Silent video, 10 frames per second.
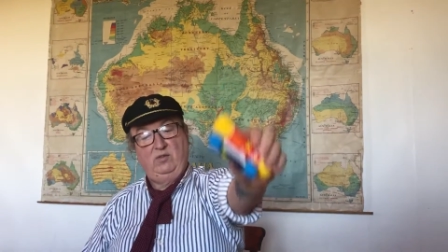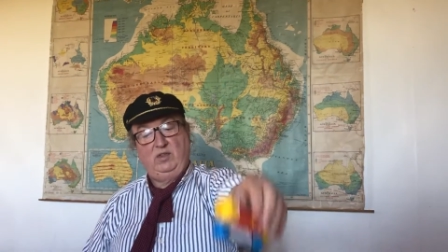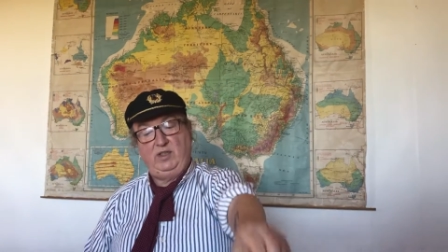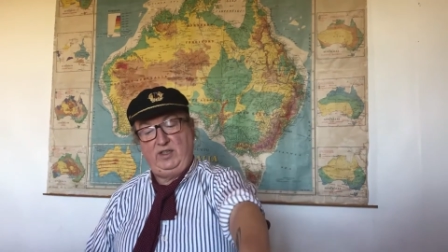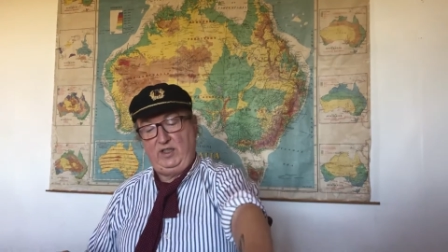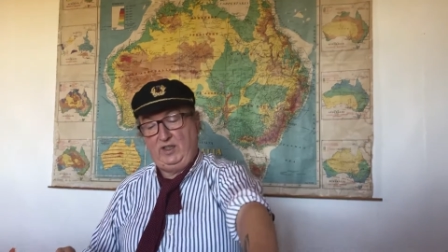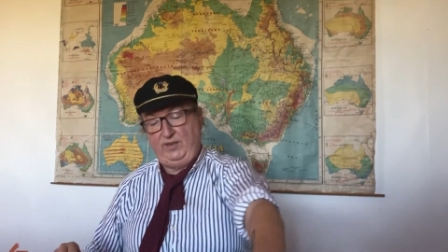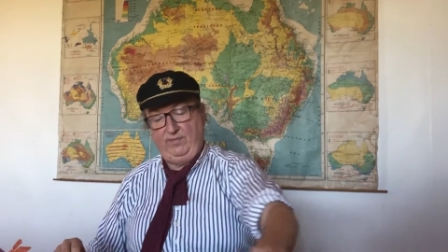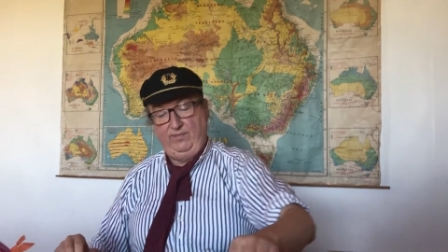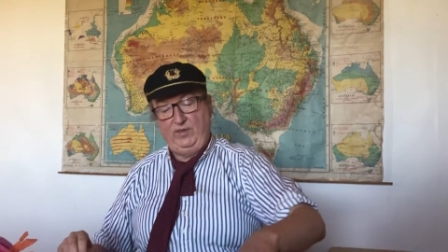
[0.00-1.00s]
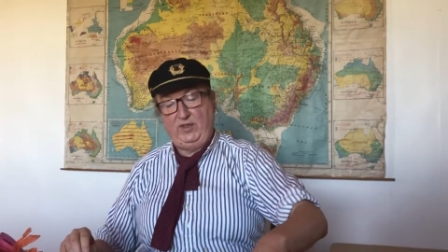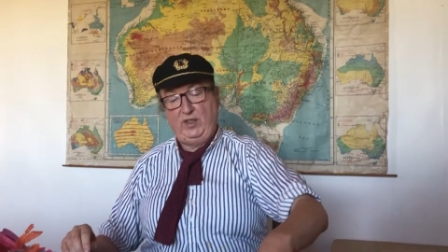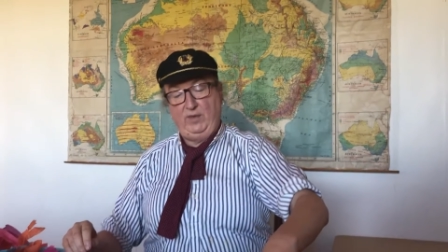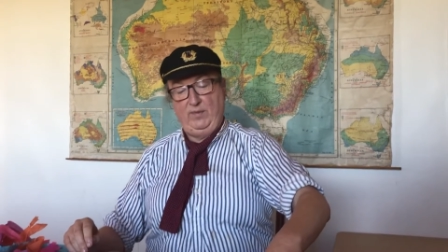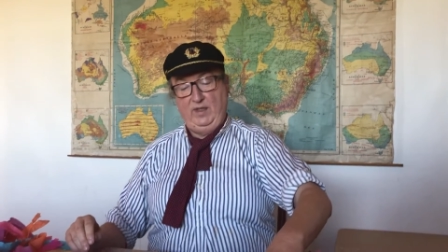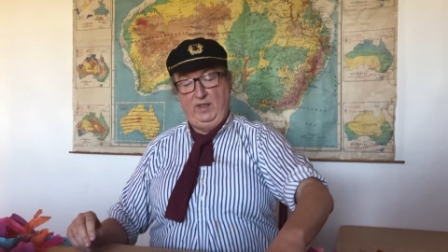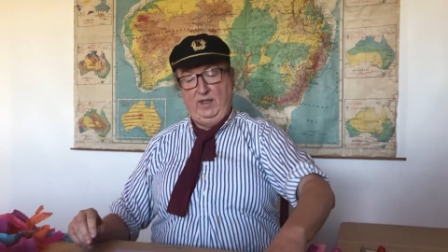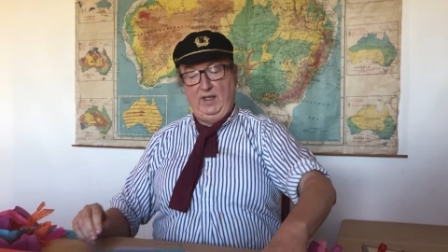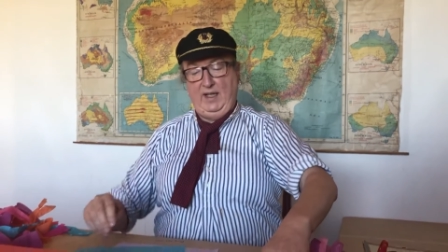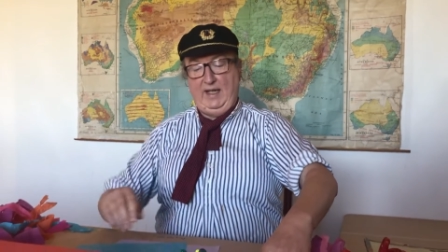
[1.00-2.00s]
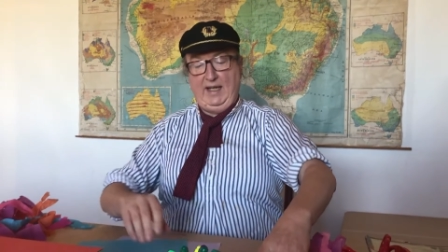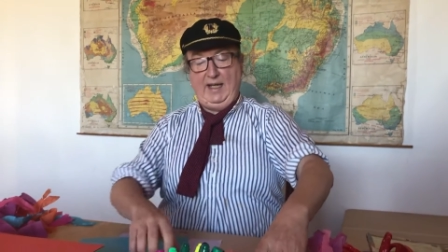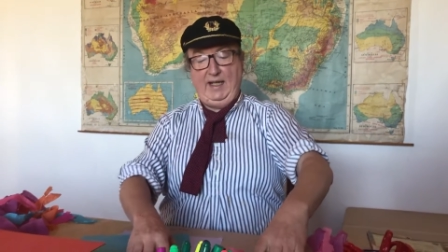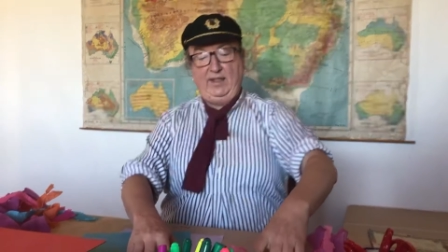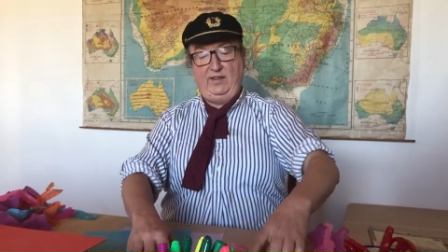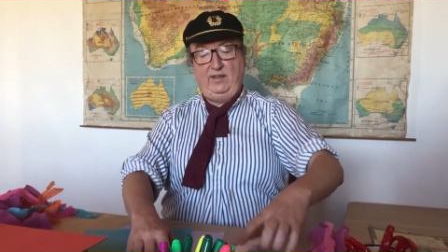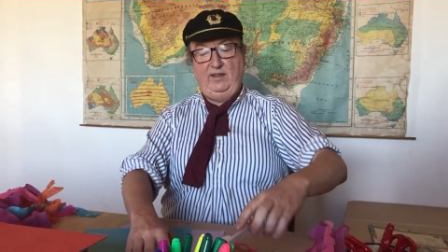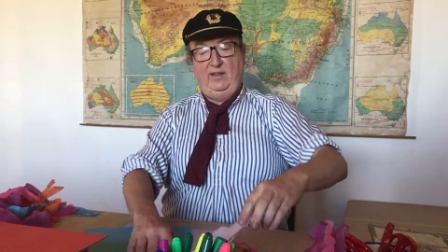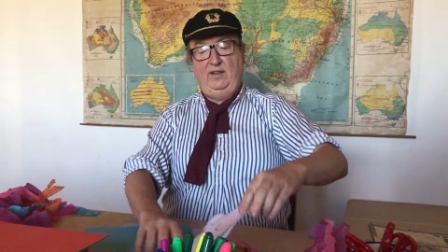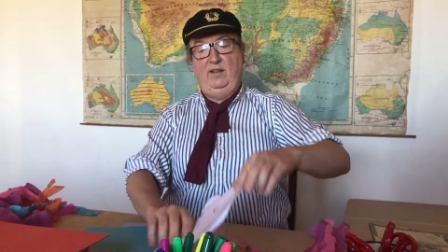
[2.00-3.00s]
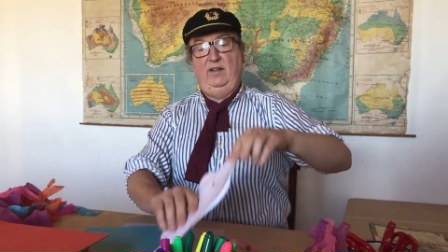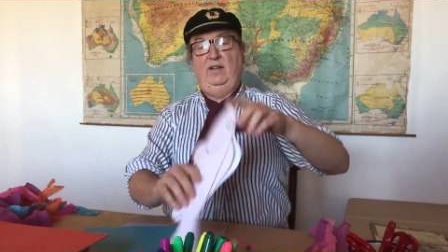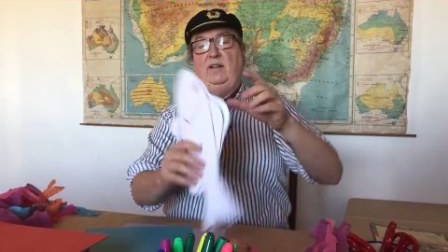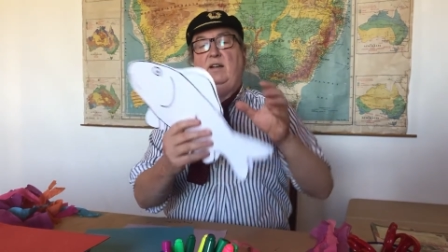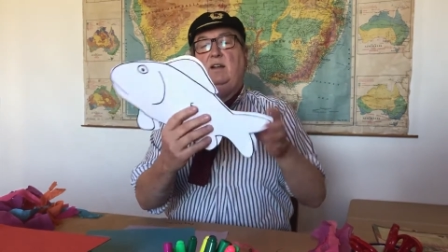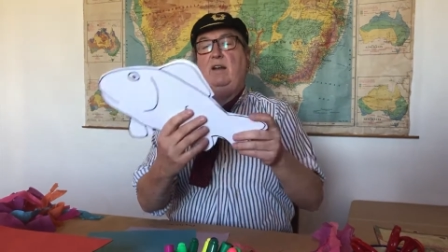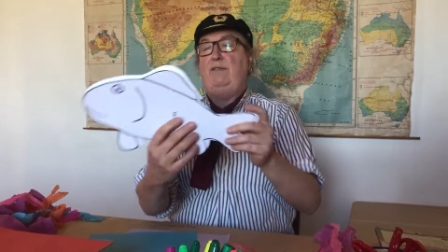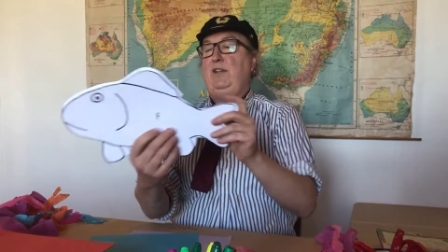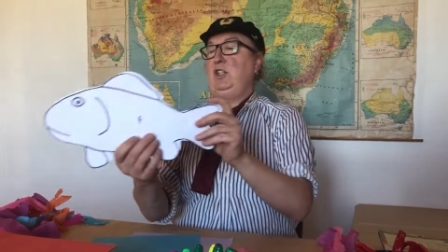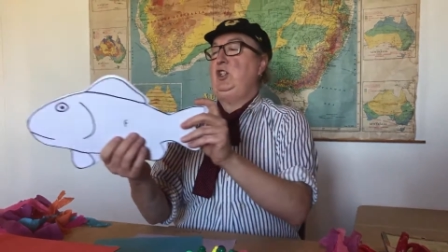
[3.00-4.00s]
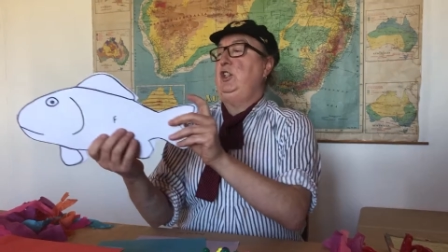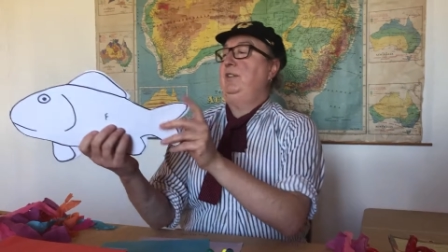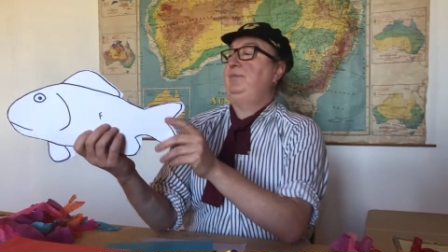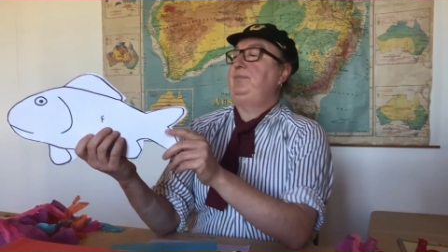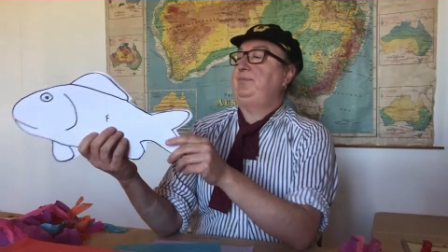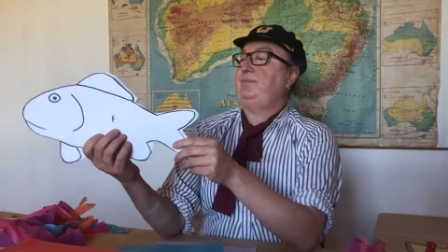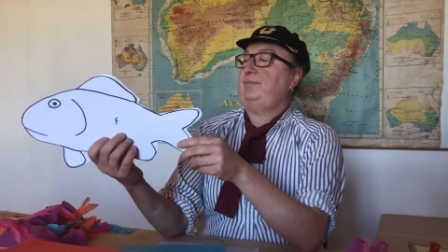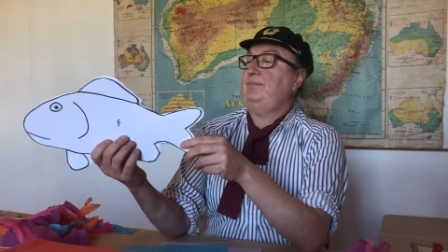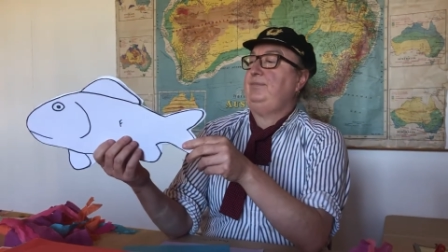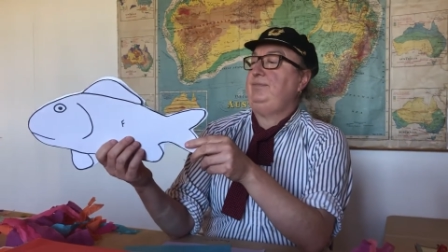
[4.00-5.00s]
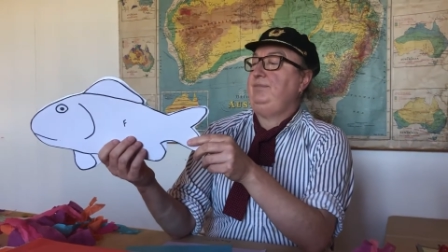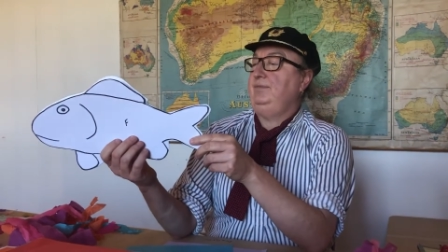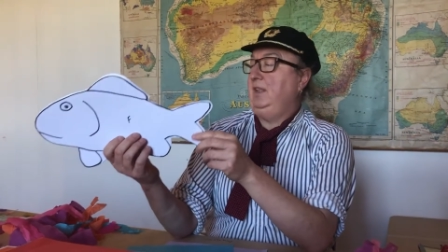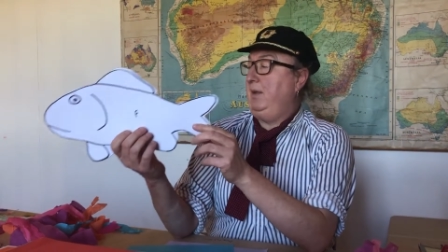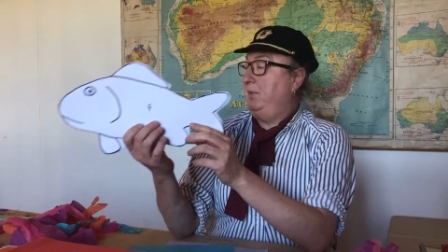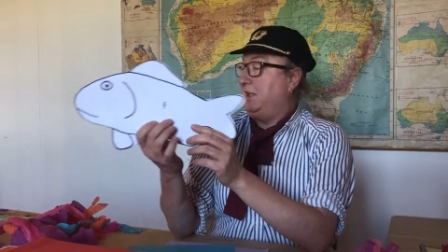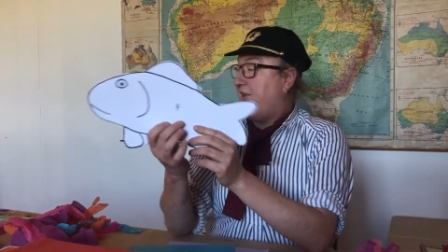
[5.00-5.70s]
Rightio. So, here's a fish. They're pretty